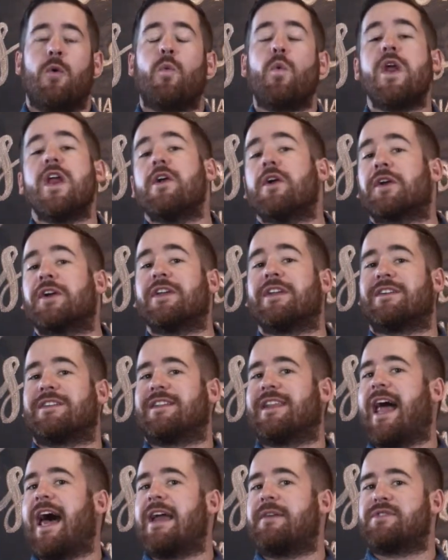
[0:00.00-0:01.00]
we are going to
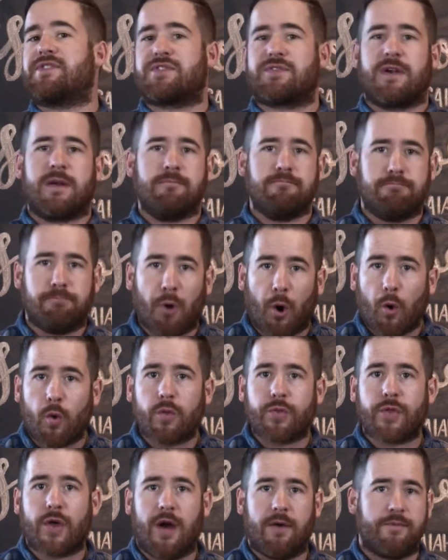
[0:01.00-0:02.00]
live stream
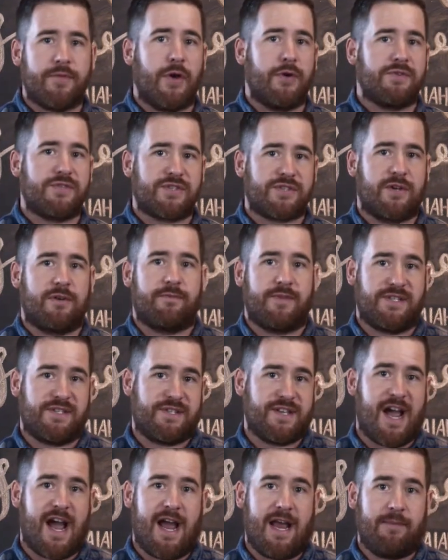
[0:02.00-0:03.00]
both of those service
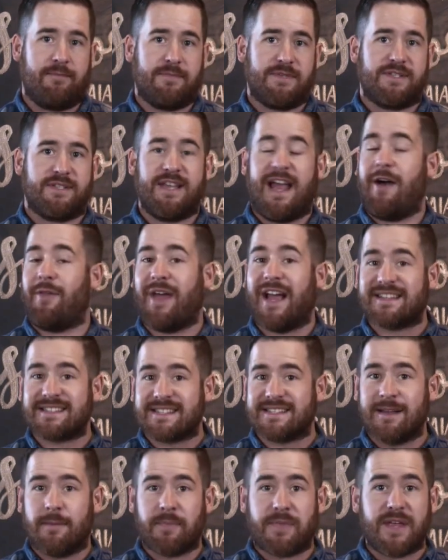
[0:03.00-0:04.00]
times. Now, that's
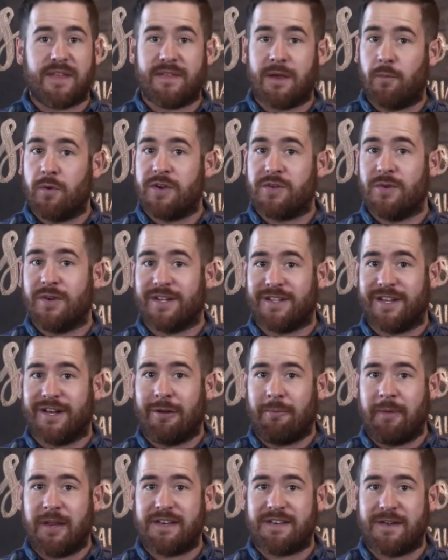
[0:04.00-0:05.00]
something that we're doing a
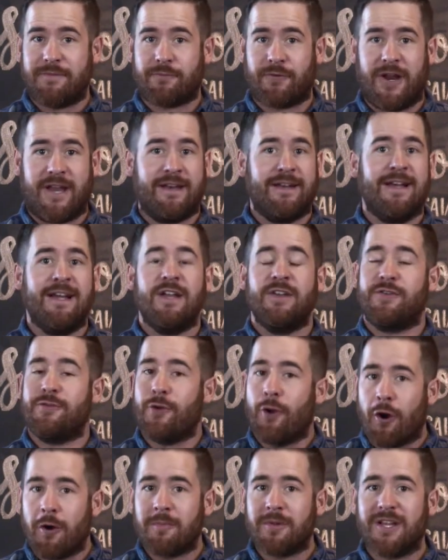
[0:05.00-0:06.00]
little bit different.
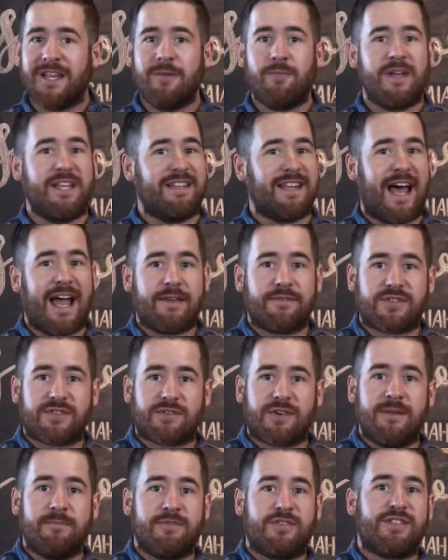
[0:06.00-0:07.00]
Normally we live
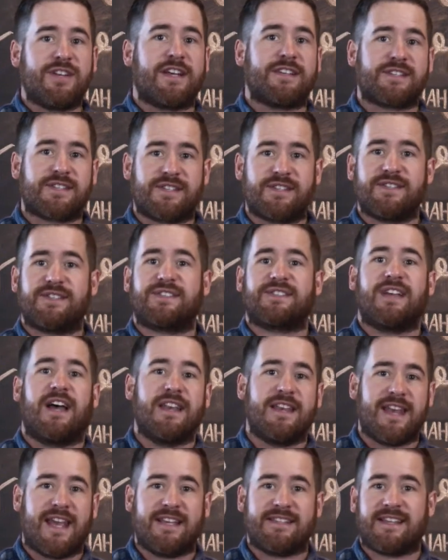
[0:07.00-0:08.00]
stream just
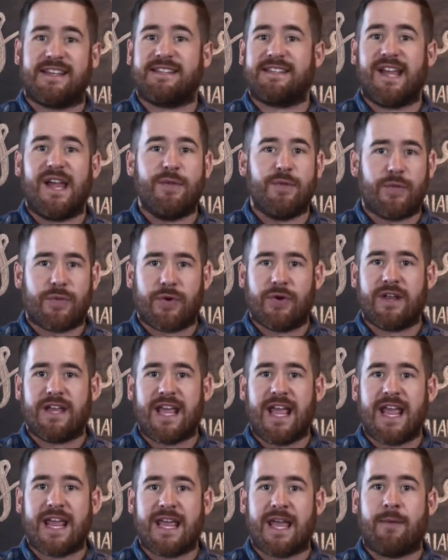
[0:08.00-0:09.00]
Sundays at
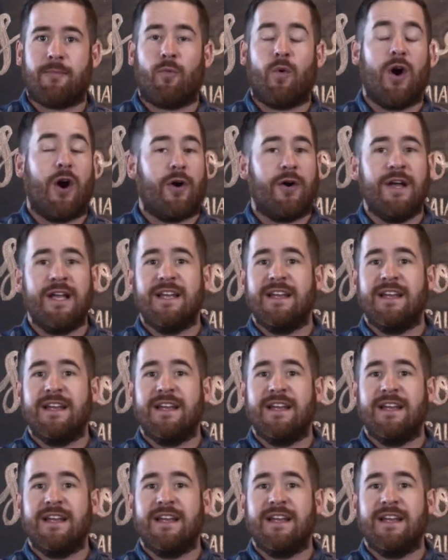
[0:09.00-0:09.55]
10:30 a.m. Well,